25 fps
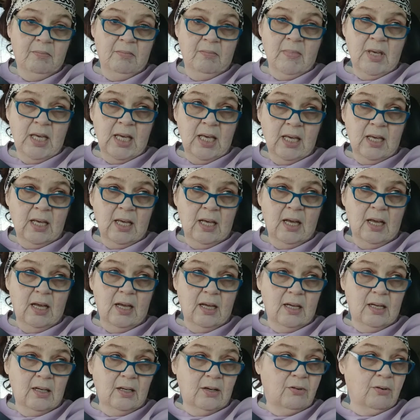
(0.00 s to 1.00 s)
Me,
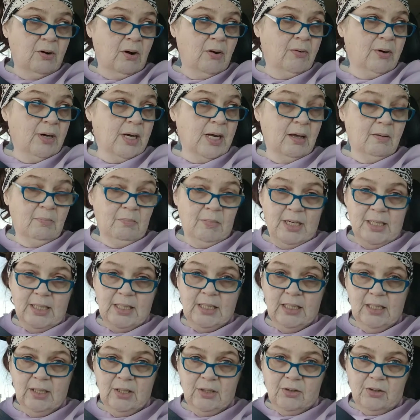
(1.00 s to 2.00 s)
growing up, my
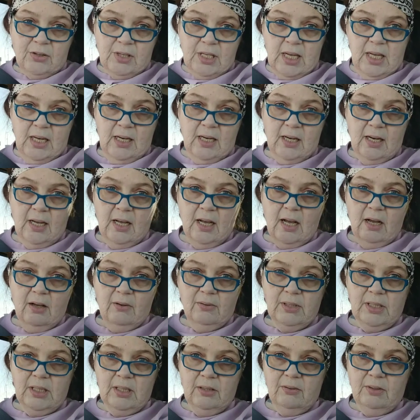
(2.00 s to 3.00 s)
sisters hated it. I
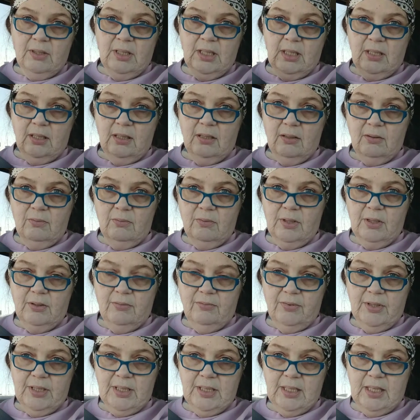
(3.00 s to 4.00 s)
was the only one
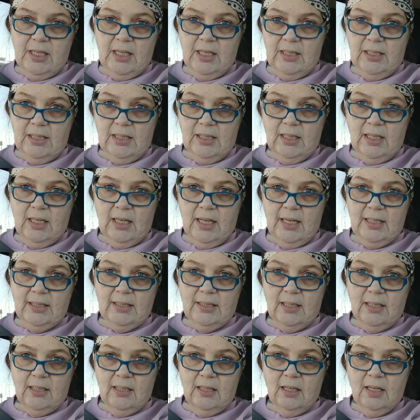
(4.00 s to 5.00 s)
of us kids that
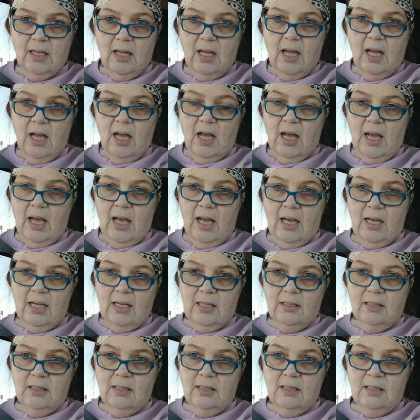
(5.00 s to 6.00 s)
liked it.
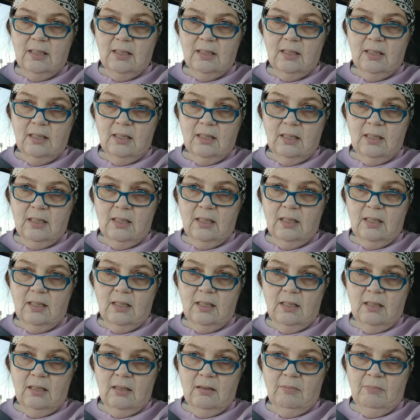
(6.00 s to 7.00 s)
And
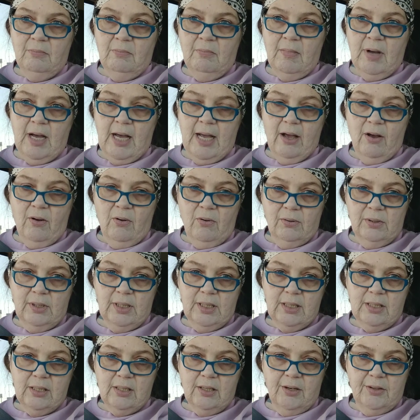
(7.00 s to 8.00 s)
my
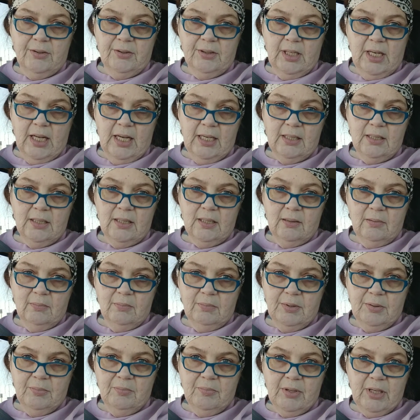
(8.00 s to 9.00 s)
oldest daughter likes it,
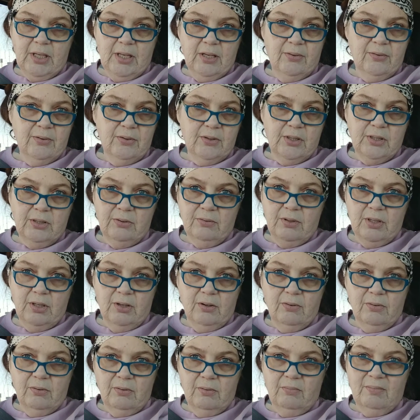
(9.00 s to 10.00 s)
but my other two
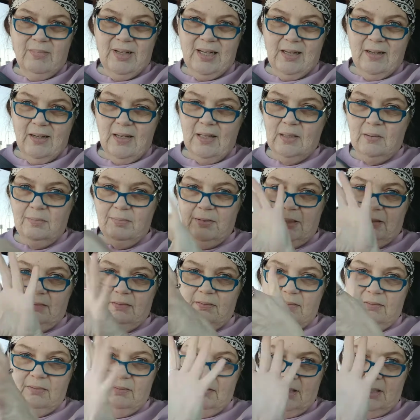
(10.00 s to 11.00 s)
don't. My
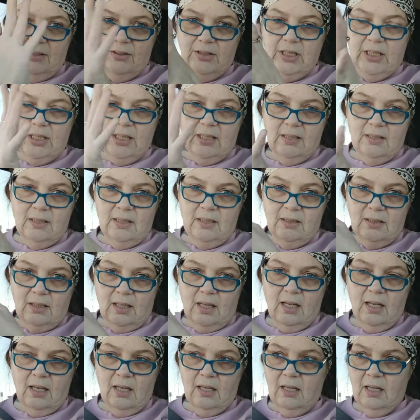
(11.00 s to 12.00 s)
husband, LJ, thinks it's
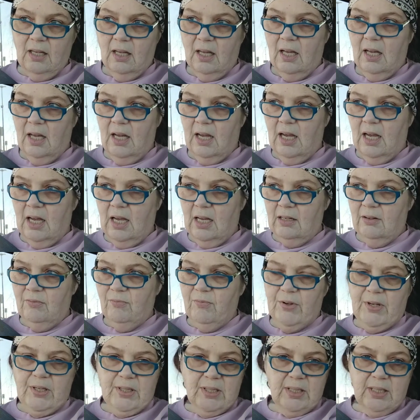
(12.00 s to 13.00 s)
eh.
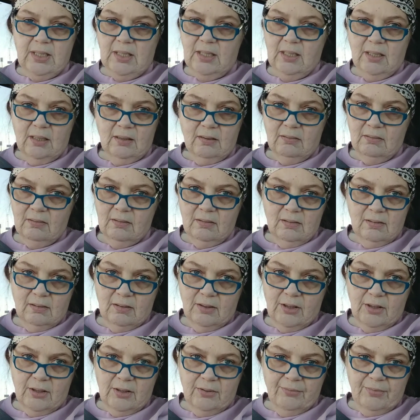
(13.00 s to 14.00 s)
And Faustine,
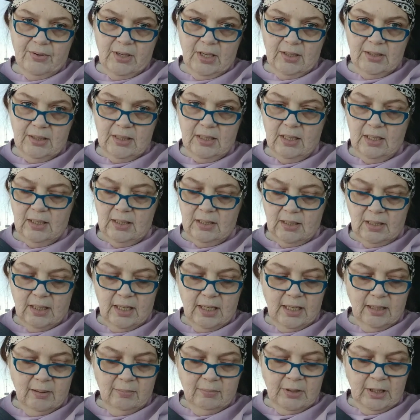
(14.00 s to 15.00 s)
her fiance, doesn't
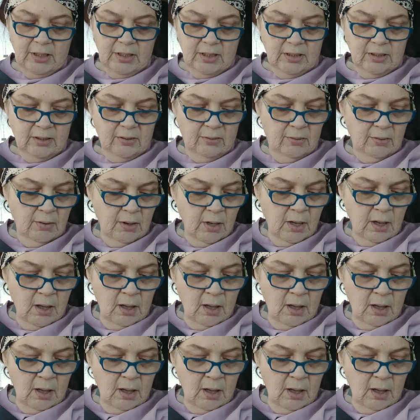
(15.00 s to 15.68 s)
like it much. So,